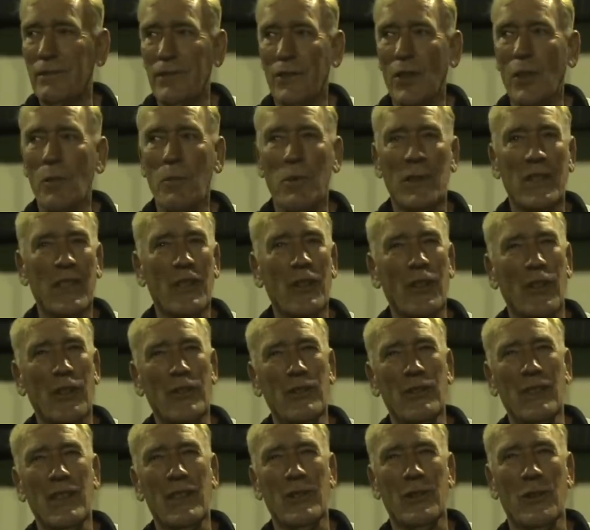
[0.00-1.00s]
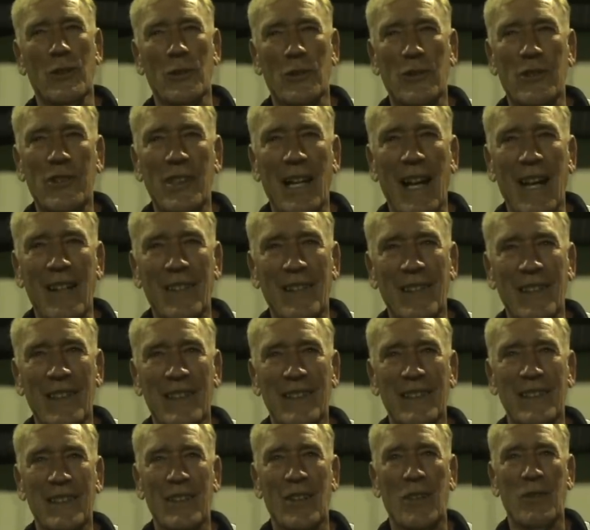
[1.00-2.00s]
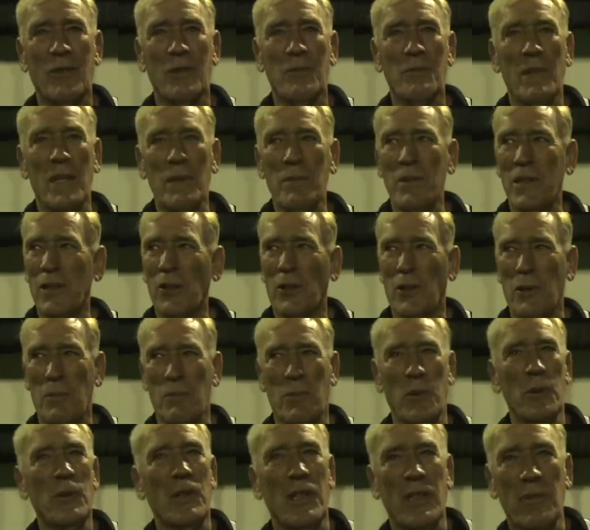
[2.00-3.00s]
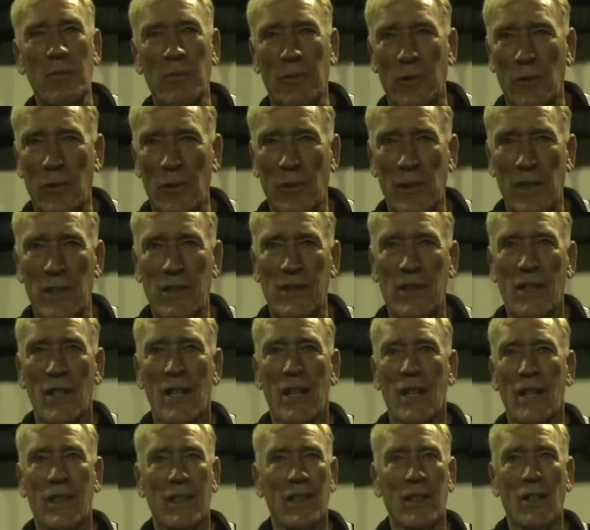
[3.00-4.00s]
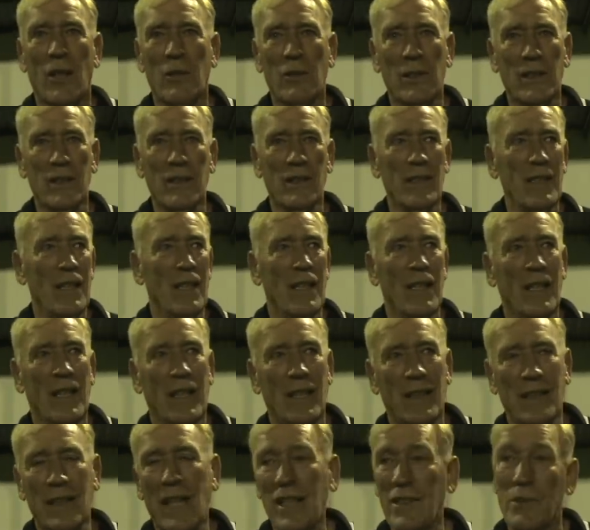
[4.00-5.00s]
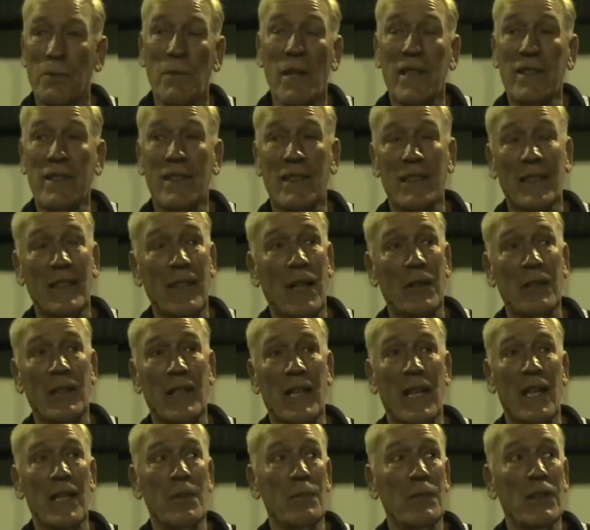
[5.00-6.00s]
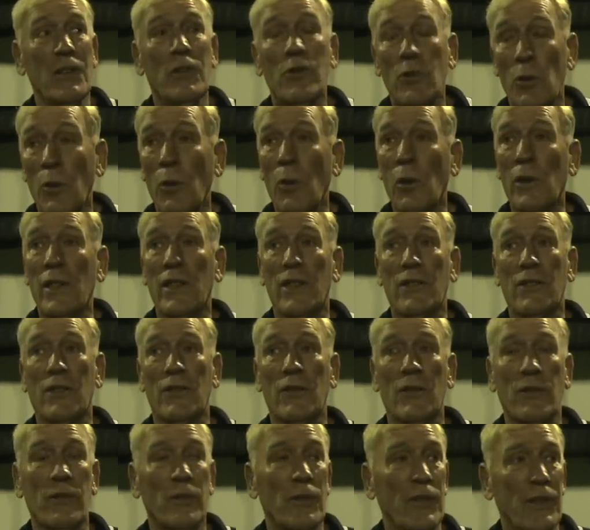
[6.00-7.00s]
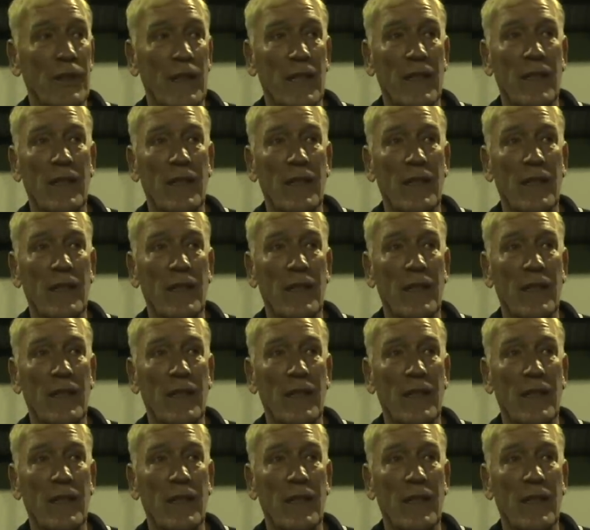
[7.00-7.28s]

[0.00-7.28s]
nobody got a real good tattle in, you know, and maybe got a booking for it, you know, and that's missing in our game, and talking's another thing.